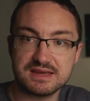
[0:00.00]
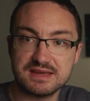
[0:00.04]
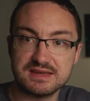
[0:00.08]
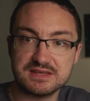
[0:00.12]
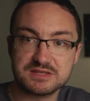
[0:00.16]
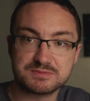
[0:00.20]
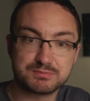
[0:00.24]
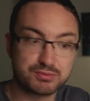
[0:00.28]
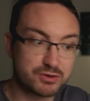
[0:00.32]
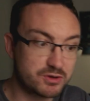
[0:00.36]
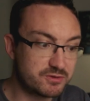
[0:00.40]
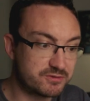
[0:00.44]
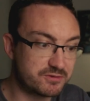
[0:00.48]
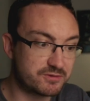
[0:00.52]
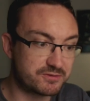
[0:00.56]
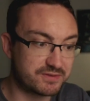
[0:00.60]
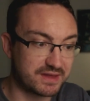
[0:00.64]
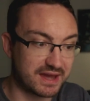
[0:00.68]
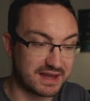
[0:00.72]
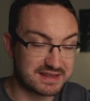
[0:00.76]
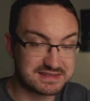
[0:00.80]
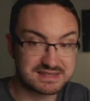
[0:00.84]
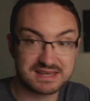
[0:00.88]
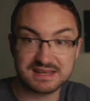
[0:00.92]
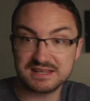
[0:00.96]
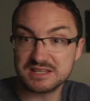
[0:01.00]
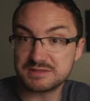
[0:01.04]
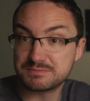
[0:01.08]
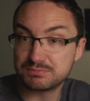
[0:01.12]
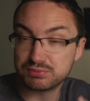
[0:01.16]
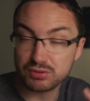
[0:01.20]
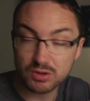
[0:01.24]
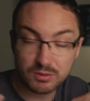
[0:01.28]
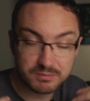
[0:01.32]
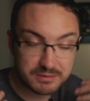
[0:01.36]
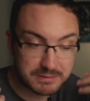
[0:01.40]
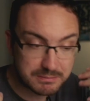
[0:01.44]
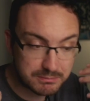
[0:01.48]
is proof of that and is
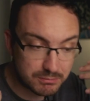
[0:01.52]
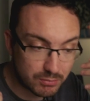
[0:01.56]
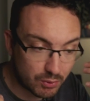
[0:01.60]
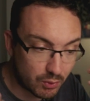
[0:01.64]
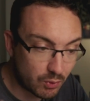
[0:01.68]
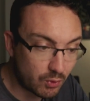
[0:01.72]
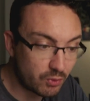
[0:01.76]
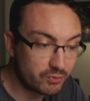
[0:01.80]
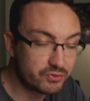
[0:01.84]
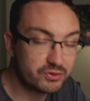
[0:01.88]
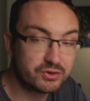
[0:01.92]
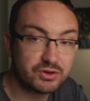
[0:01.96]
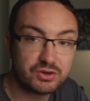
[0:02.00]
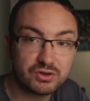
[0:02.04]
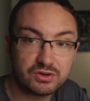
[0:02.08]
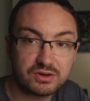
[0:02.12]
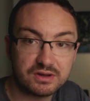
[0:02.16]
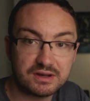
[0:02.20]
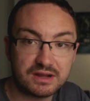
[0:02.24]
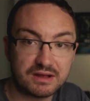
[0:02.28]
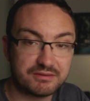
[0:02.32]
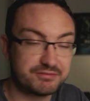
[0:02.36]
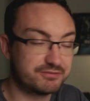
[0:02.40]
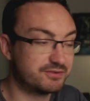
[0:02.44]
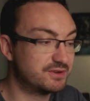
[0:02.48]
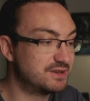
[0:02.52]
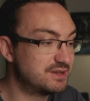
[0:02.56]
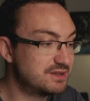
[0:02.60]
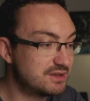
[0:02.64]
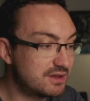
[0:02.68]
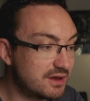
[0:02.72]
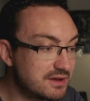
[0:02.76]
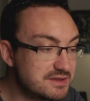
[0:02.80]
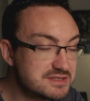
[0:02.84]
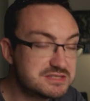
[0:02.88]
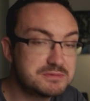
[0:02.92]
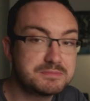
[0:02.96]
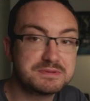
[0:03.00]
probably more than good enough for
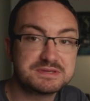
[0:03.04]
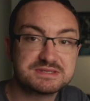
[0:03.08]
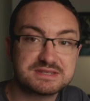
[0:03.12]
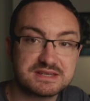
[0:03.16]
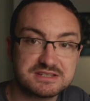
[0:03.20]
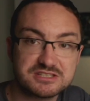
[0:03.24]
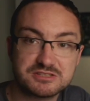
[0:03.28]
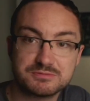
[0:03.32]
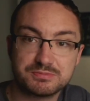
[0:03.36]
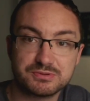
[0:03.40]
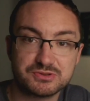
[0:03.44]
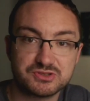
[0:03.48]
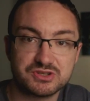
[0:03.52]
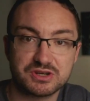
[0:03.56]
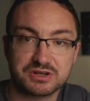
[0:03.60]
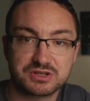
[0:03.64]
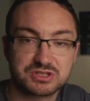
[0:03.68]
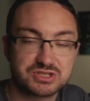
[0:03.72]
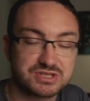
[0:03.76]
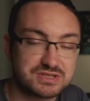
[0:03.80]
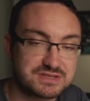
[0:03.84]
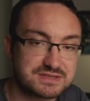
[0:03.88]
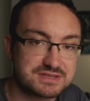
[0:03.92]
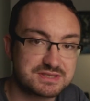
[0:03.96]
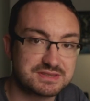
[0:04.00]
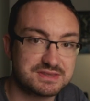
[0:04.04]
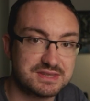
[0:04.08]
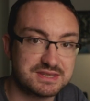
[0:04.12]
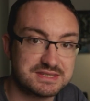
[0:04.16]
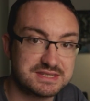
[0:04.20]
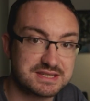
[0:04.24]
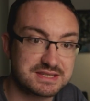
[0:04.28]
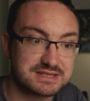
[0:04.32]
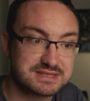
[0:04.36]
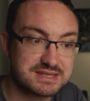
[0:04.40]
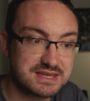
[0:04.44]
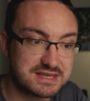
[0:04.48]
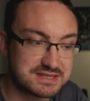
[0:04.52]
90% of productions that
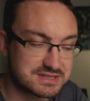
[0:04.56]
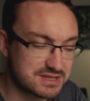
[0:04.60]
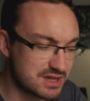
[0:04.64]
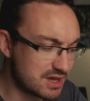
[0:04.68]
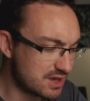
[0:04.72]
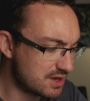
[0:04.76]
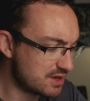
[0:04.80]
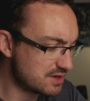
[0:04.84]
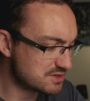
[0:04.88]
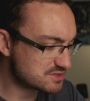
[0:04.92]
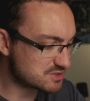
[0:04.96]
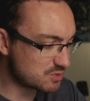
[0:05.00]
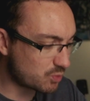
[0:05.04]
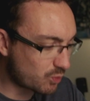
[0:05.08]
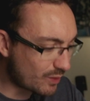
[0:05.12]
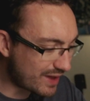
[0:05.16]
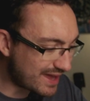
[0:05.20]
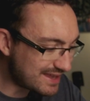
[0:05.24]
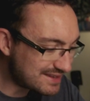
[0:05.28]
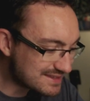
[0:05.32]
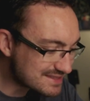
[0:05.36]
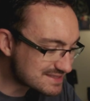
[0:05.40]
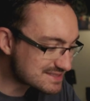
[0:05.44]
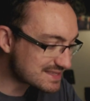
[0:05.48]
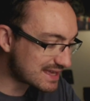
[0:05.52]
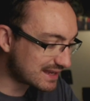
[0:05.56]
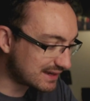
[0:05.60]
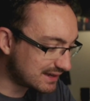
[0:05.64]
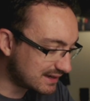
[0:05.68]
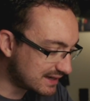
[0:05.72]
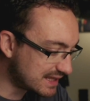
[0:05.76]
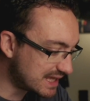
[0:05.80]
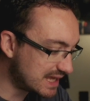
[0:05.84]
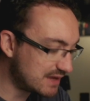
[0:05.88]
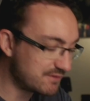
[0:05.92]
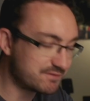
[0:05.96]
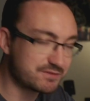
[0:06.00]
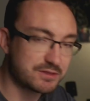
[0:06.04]
exist. So where does that
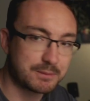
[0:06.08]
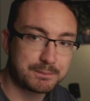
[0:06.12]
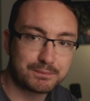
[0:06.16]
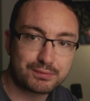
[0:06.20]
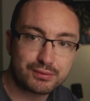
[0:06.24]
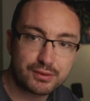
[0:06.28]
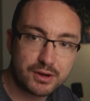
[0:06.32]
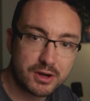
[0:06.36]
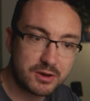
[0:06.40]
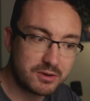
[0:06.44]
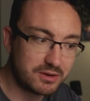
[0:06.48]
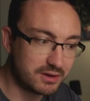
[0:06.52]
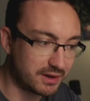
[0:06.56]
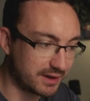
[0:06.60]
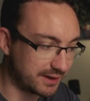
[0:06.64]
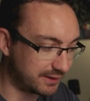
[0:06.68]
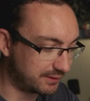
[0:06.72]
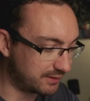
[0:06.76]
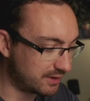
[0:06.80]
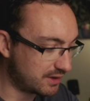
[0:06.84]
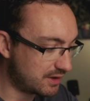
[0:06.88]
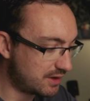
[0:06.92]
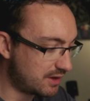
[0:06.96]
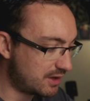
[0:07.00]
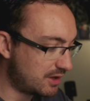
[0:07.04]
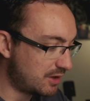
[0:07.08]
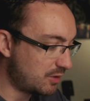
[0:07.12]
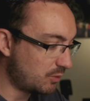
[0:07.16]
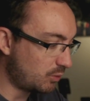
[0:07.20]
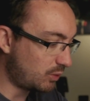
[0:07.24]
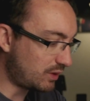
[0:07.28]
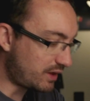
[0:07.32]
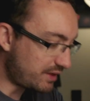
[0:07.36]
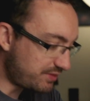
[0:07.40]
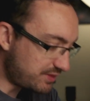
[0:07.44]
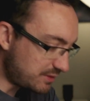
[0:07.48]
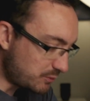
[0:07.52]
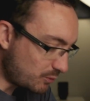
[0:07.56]
leave the Pro line?
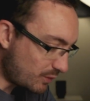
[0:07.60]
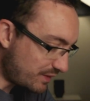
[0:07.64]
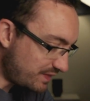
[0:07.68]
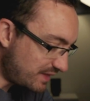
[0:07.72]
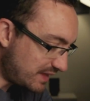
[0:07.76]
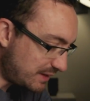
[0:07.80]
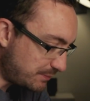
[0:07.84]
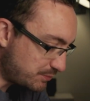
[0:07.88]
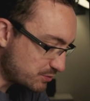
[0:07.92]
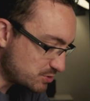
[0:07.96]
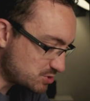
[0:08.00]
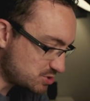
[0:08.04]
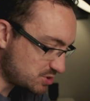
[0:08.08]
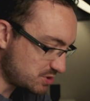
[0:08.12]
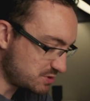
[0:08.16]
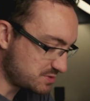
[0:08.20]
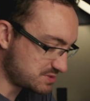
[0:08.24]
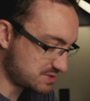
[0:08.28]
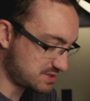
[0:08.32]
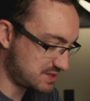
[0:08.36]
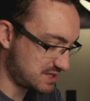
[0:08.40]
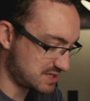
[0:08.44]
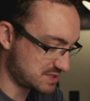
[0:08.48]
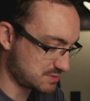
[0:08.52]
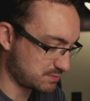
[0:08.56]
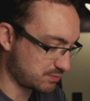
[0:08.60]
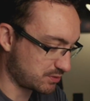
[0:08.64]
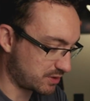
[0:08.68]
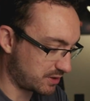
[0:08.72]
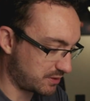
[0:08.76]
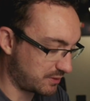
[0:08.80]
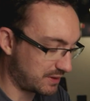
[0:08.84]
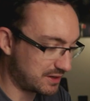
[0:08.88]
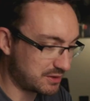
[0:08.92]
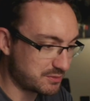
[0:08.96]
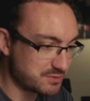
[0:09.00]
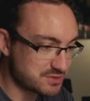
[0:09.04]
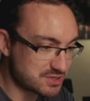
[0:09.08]
Well, I think when they produced this
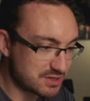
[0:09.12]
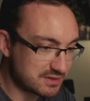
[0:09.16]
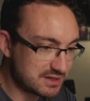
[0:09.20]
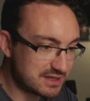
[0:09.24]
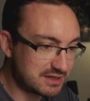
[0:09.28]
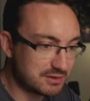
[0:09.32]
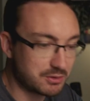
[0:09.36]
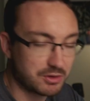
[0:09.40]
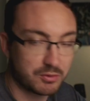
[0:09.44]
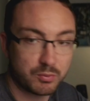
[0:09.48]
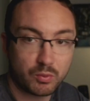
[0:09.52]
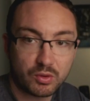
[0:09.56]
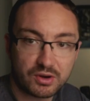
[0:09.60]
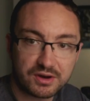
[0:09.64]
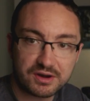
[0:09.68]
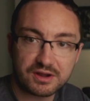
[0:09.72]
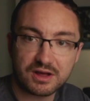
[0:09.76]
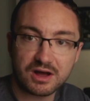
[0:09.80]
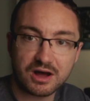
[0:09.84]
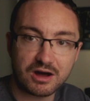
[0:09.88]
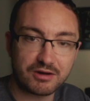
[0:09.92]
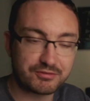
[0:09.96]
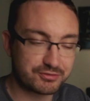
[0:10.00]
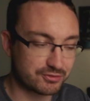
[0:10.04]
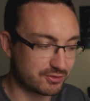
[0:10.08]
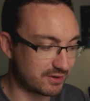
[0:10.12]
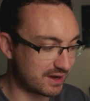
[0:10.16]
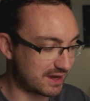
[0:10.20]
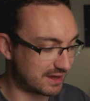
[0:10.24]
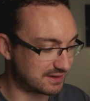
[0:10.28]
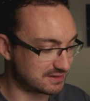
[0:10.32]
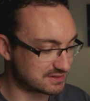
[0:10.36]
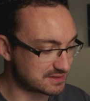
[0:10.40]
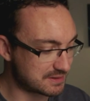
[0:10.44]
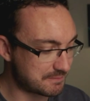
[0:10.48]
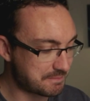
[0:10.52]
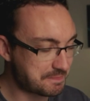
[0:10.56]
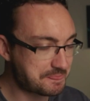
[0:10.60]
Pro, and it was only $1.5
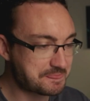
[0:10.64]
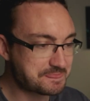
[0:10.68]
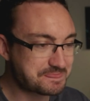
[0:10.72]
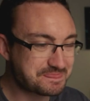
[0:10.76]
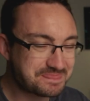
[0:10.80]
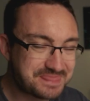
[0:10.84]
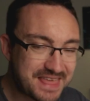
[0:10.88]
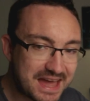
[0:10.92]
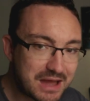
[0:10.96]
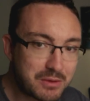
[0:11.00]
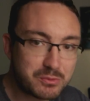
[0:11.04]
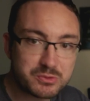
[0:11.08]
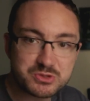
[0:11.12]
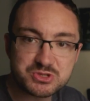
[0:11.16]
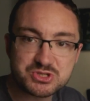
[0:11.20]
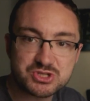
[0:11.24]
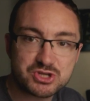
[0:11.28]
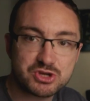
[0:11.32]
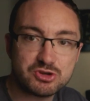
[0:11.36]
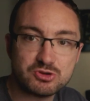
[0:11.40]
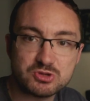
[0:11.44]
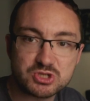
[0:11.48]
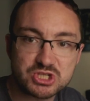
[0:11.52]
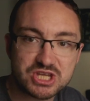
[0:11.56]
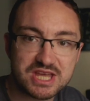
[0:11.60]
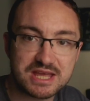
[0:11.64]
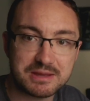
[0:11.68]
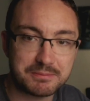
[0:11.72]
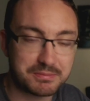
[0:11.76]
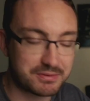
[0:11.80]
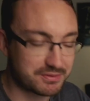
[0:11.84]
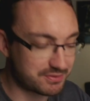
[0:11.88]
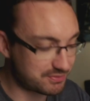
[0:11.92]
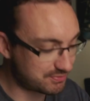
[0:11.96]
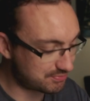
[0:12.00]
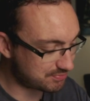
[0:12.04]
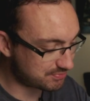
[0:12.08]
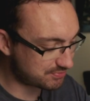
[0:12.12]
grand, that was too cheap.
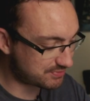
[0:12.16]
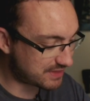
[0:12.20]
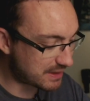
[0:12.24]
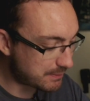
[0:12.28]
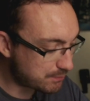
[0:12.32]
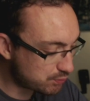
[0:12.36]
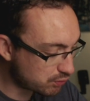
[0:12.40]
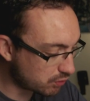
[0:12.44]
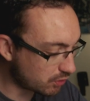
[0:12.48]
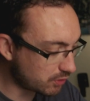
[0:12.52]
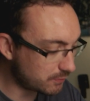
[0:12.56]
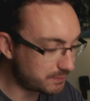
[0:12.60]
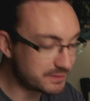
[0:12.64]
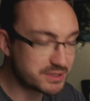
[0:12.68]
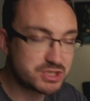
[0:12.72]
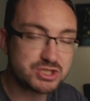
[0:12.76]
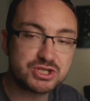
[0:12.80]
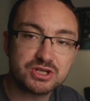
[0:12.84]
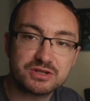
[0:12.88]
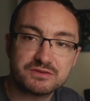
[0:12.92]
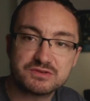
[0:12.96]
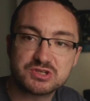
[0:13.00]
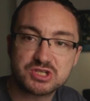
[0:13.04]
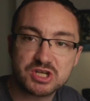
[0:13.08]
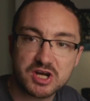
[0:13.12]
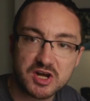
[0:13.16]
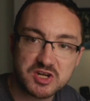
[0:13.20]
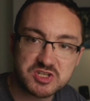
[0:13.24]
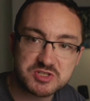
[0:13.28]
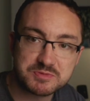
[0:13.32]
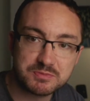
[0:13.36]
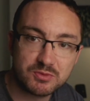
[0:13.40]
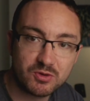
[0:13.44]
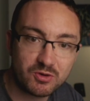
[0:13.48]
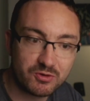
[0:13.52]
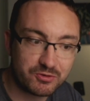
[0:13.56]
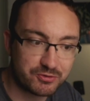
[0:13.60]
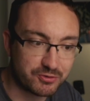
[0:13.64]
They probably should have charged
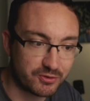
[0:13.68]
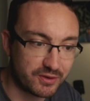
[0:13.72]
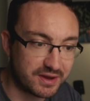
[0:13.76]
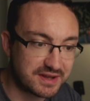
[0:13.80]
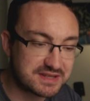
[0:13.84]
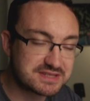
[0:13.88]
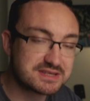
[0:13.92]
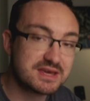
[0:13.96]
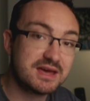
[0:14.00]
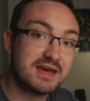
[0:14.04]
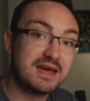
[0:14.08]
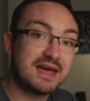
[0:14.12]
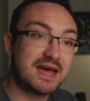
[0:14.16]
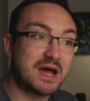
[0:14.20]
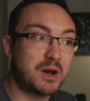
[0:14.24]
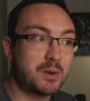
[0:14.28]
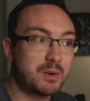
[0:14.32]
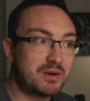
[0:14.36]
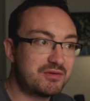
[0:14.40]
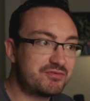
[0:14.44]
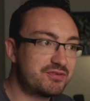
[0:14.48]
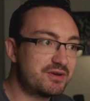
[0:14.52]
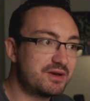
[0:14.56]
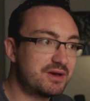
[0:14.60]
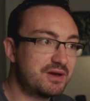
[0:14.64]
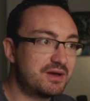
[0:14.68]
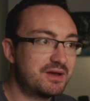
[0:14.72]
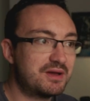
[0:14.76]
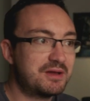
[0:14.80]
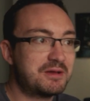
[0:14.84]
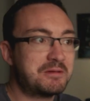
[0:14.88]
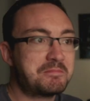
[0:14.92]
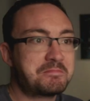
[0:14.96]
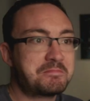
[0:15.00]
more for it. However,